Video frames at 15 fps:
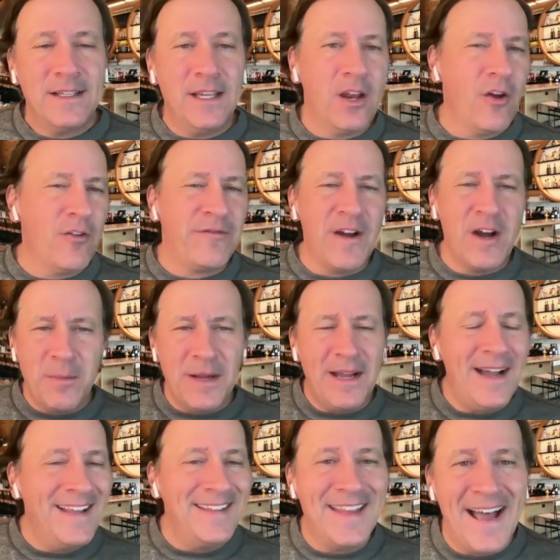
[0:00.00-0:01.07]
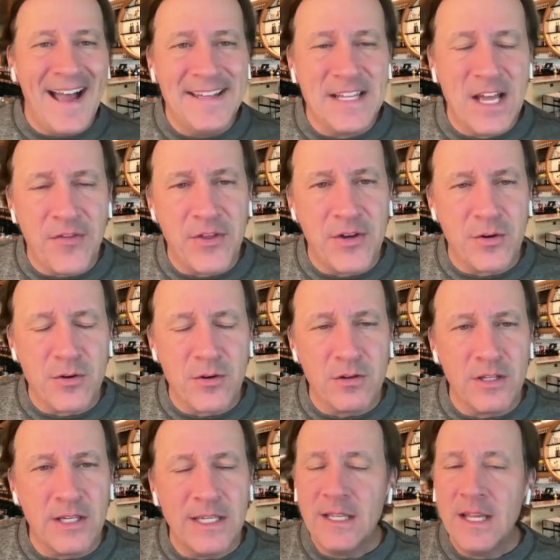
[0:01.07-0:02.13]
You know, fell behind 9-0
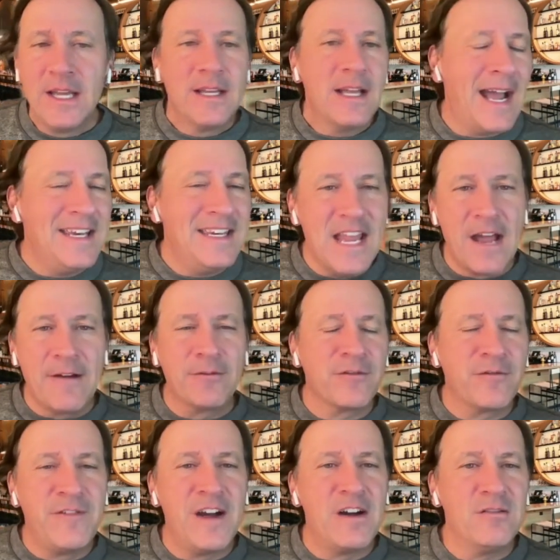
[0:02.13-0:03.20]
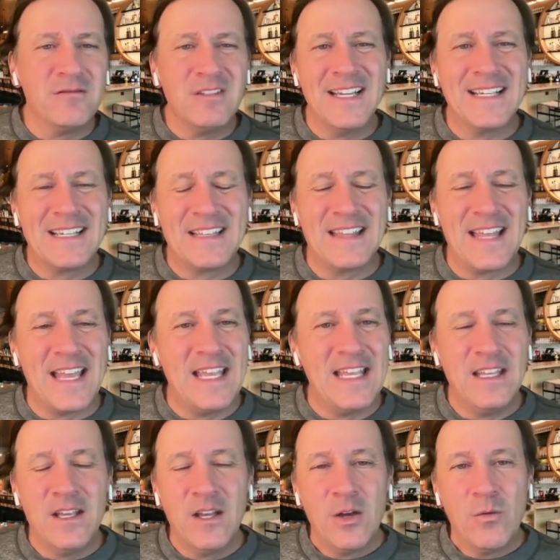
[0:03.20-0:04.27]
early. I never felt like
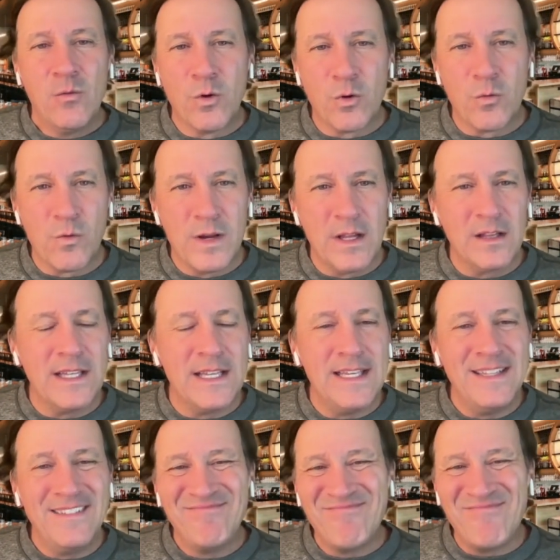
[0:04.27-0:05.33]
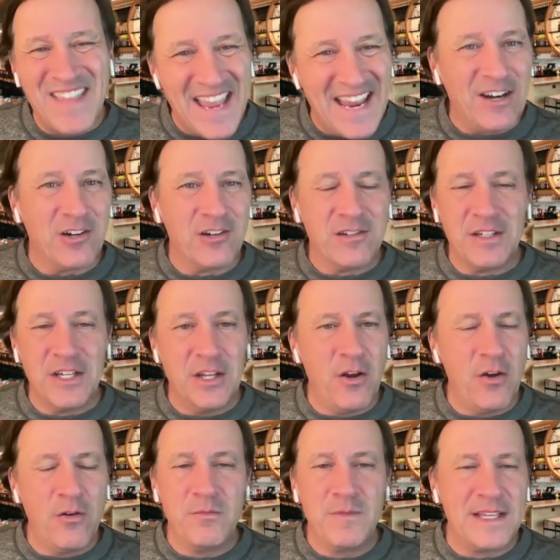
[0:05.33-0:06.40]
they were really there. You
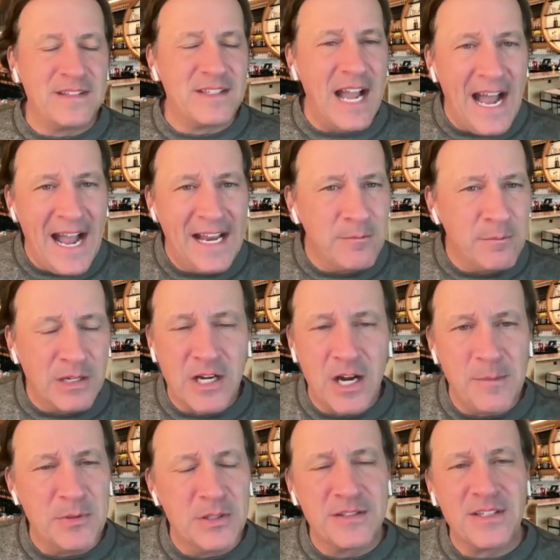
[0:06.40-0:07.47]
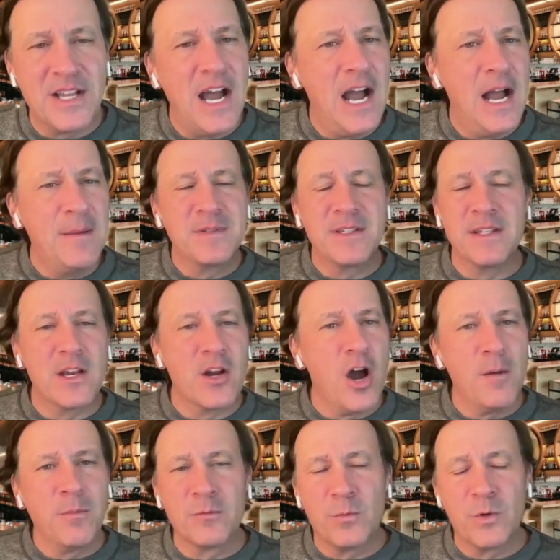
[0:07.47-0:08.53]
know, they tied them a couple of times, and then
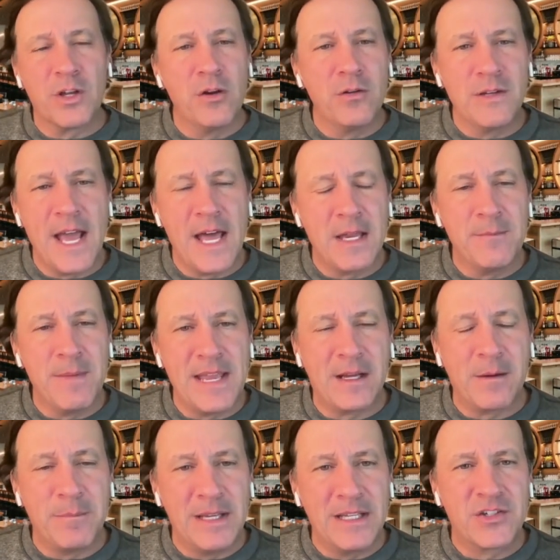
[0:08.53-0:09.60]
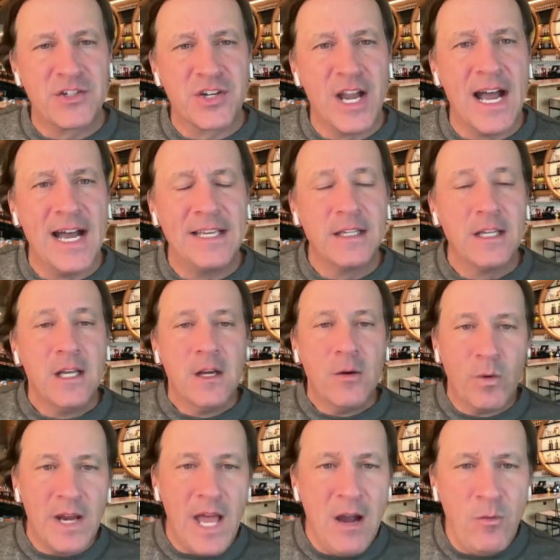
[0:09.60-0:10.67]
Auburn would go down and make a big shot.
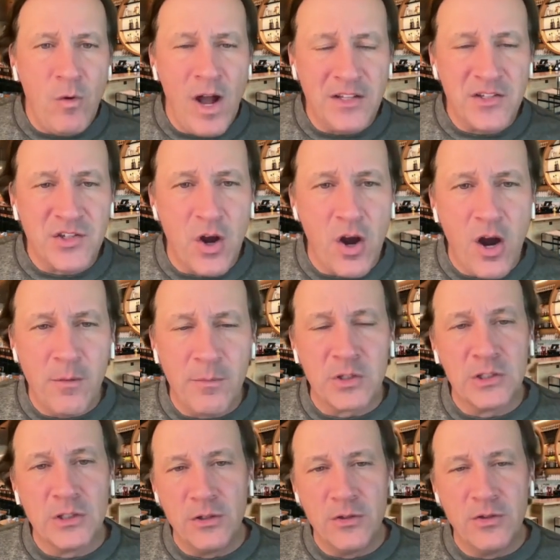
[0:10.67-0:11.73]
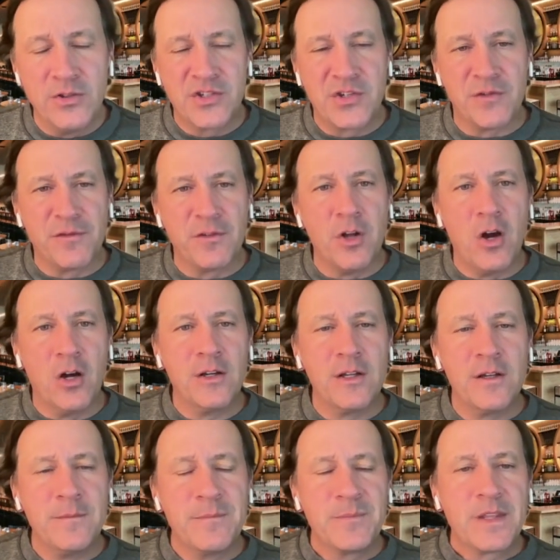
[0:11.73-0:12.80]
When I watched Auburn lose to
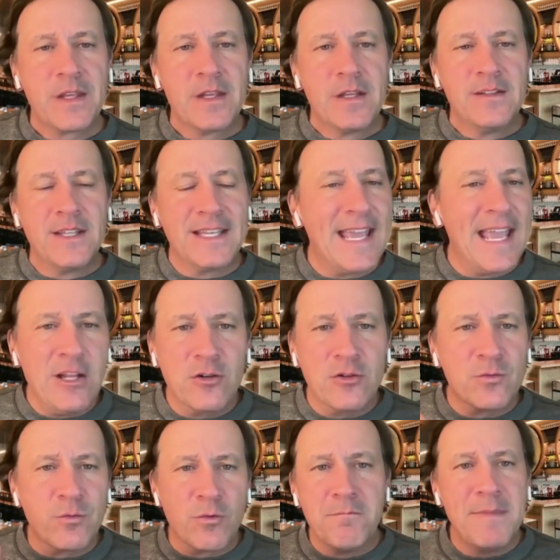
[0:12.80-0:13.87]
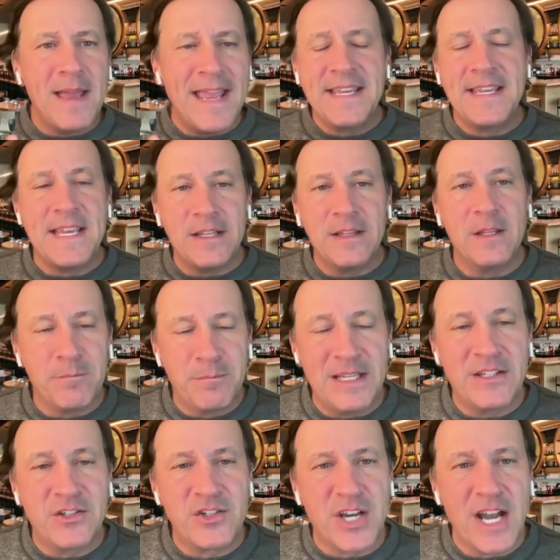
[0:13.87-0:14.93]
Florida, the Gators were making the
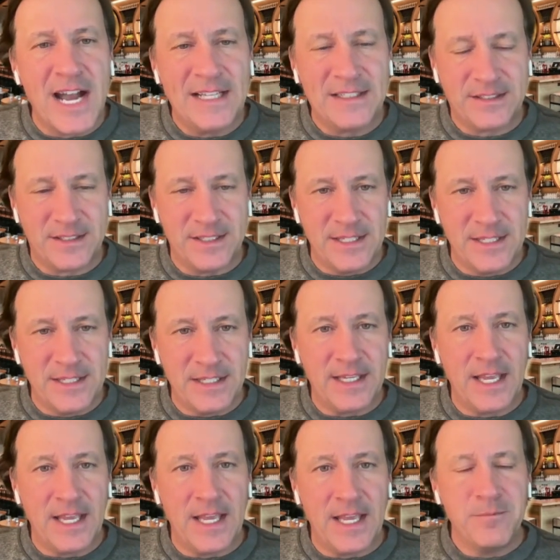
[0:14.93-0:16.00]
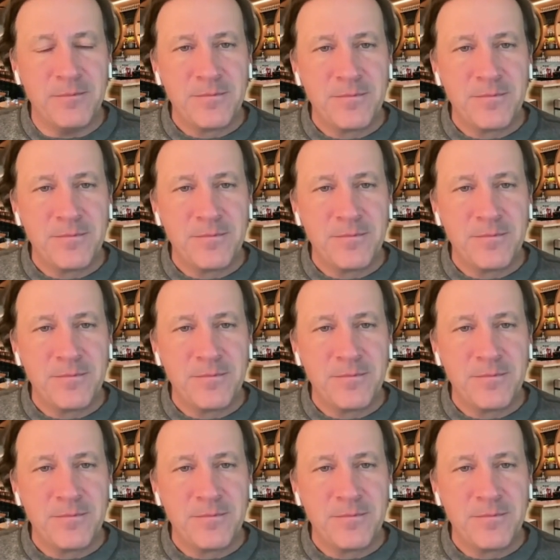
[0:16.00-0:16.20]
big shots in the game.